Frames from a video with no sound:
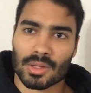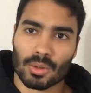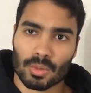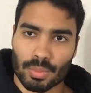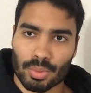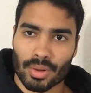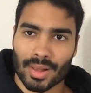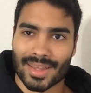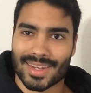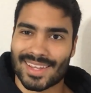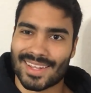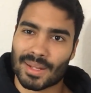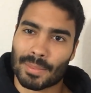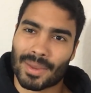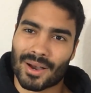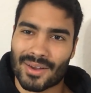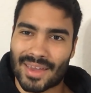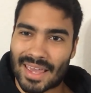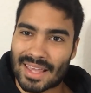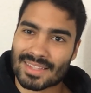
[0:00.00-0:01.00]
He would probably need
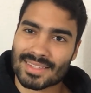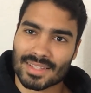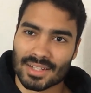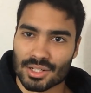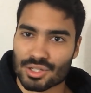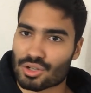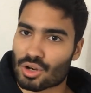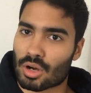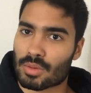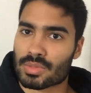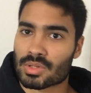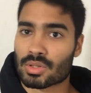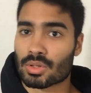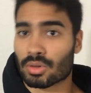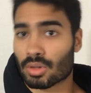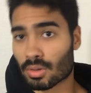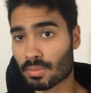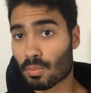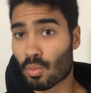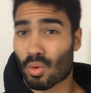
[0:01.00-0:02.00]
about 18-inch arms
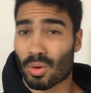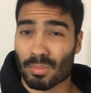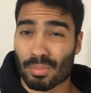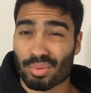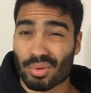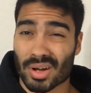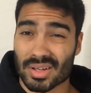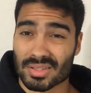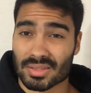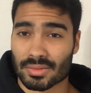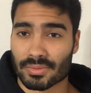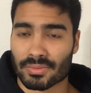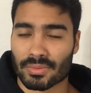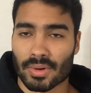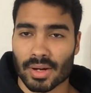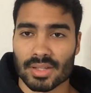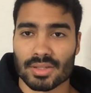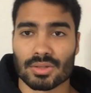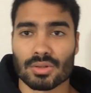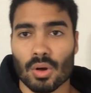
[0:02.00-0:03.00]
to look more impressive,
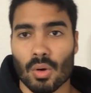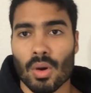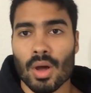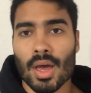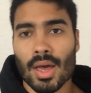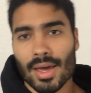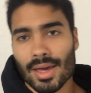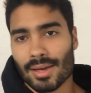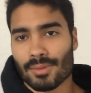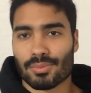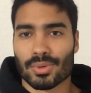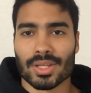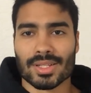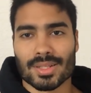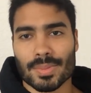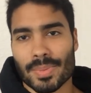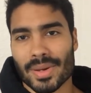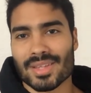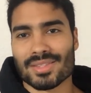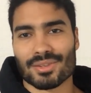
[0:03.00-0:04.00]
right? So it really
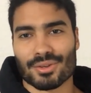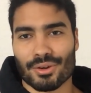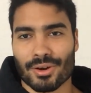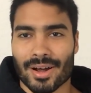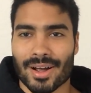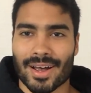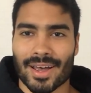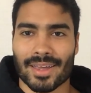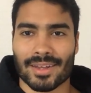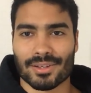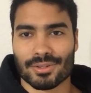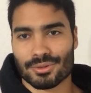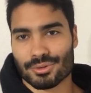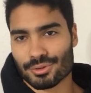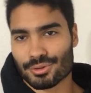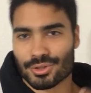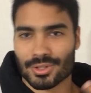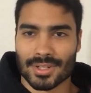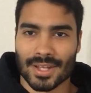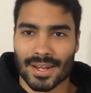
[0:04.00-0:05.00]
depends on your height and
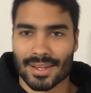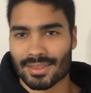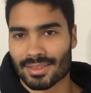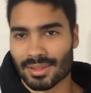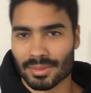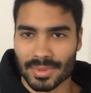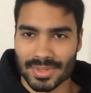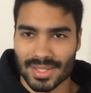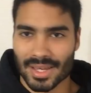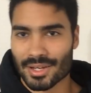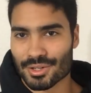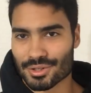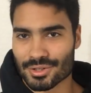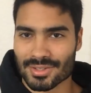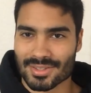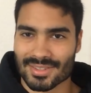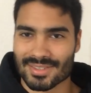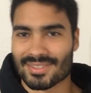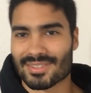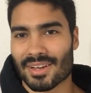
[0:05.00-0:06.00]
your genetic
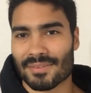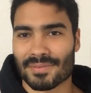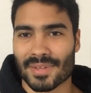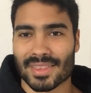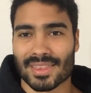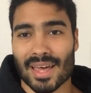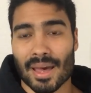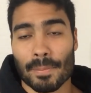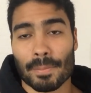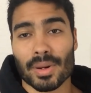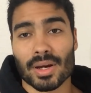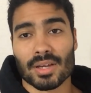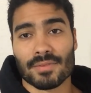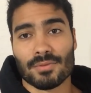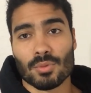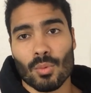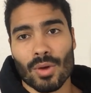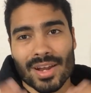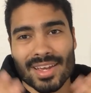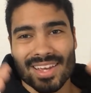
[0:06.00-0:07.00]
limitations and stuff like that. But
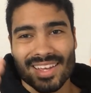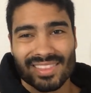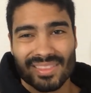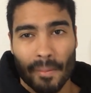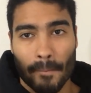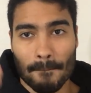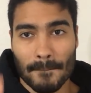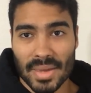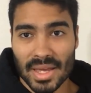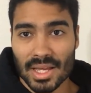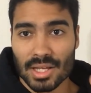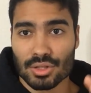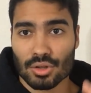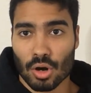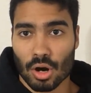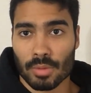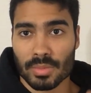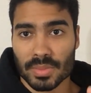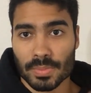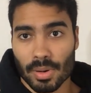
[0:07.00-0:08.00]
if you want to get the biggest
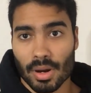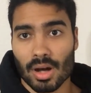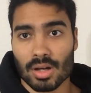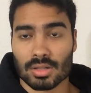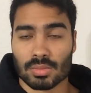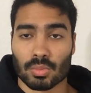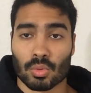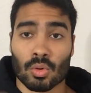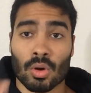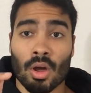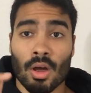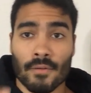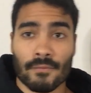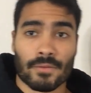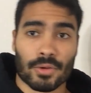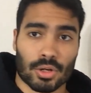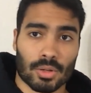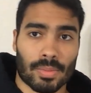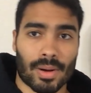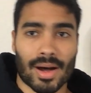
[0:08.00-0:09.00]
arms possible
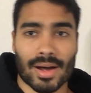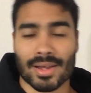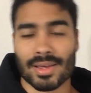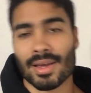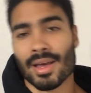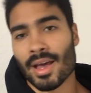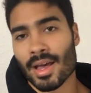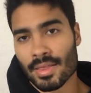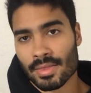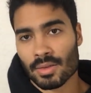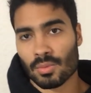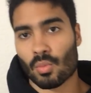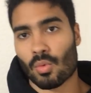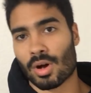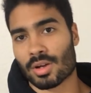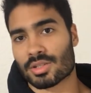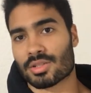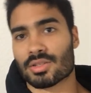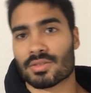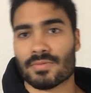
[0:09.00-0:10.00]
for your body, then
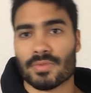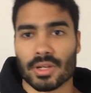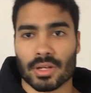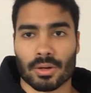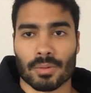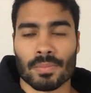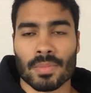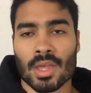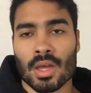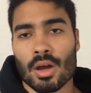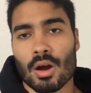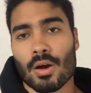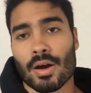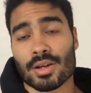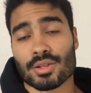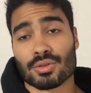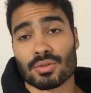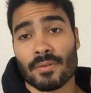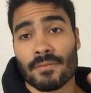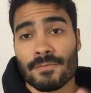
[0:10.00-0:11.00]
watch this video. All
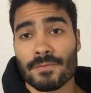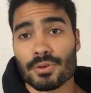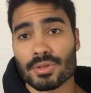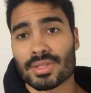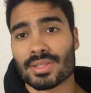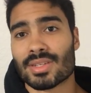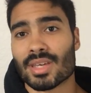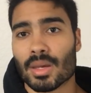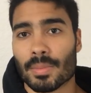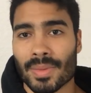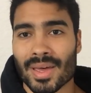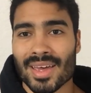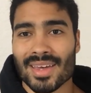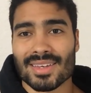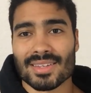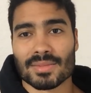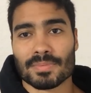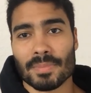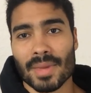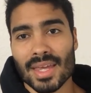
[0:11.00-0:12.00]
right, so the first tip
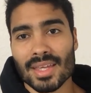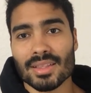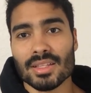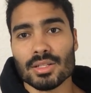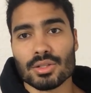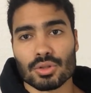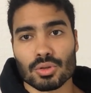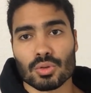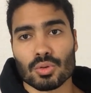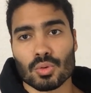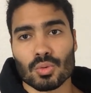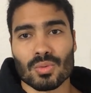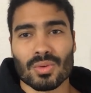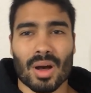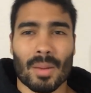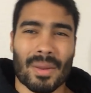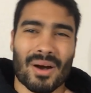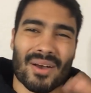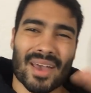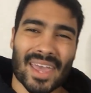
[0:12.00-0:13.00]
is mainly do
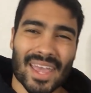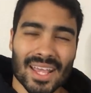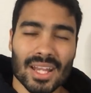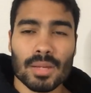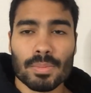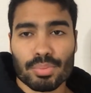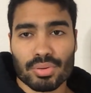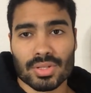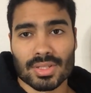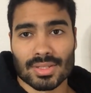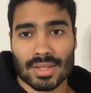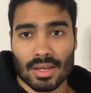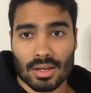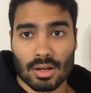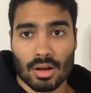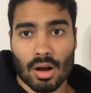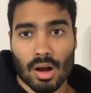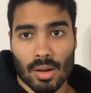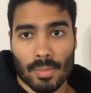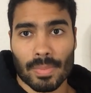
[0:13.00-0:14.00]
about
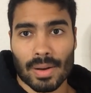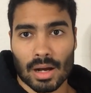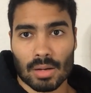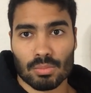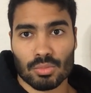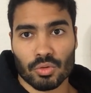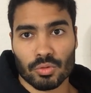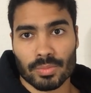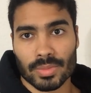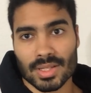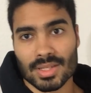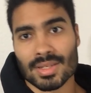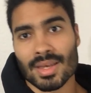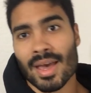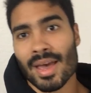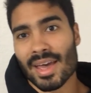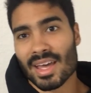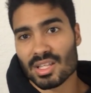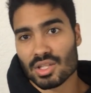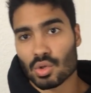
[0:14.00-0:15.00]
80% compound movements
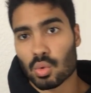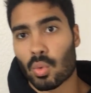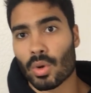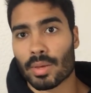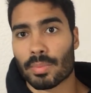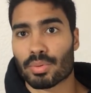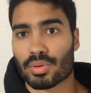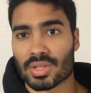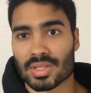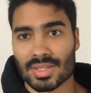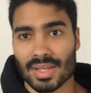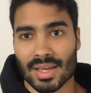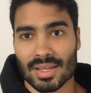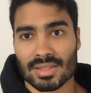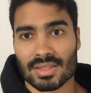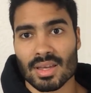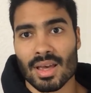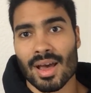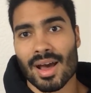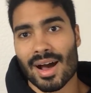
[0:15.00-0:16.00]
and
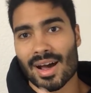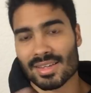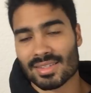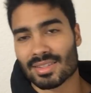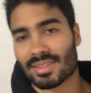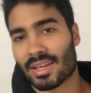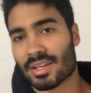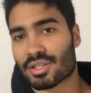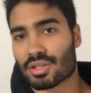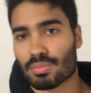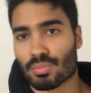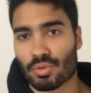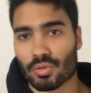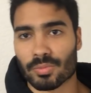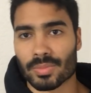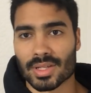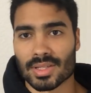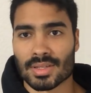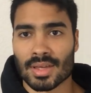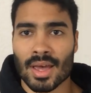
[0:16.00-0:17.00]
20% isolation
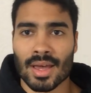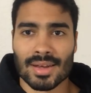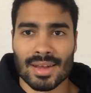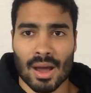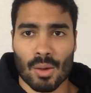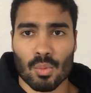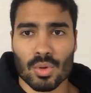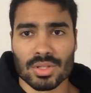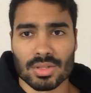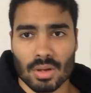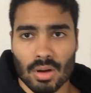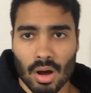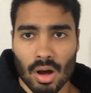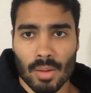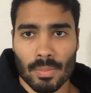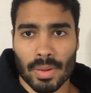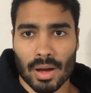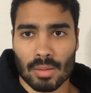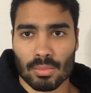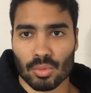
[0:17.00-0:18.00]
movements. Now, what's a
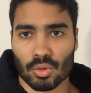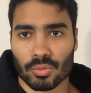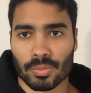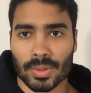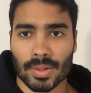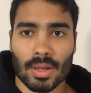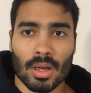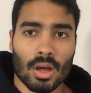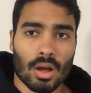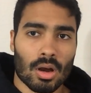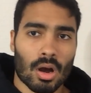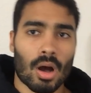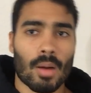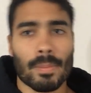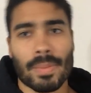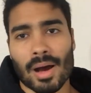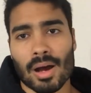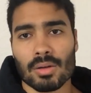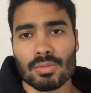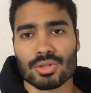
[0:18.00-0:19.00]
compound movement?
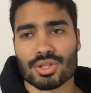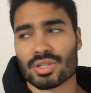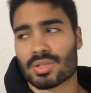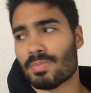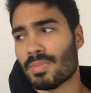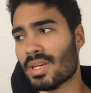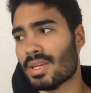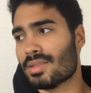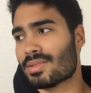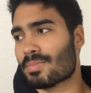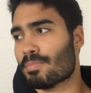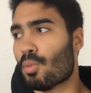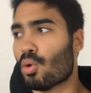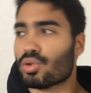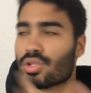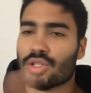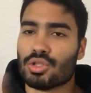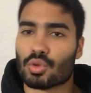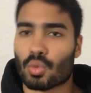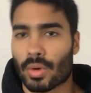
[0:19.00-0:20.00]
Compound just means
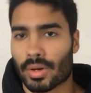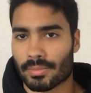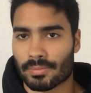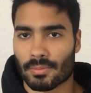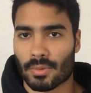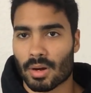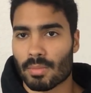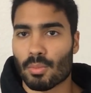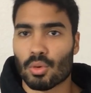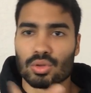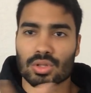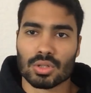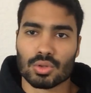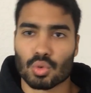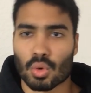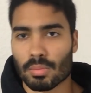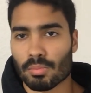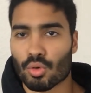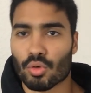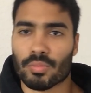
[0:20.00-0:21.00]
multi-joint, right?
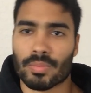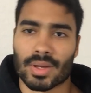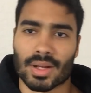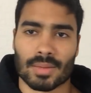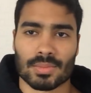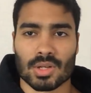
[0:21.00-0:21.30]
Multi-joint movement.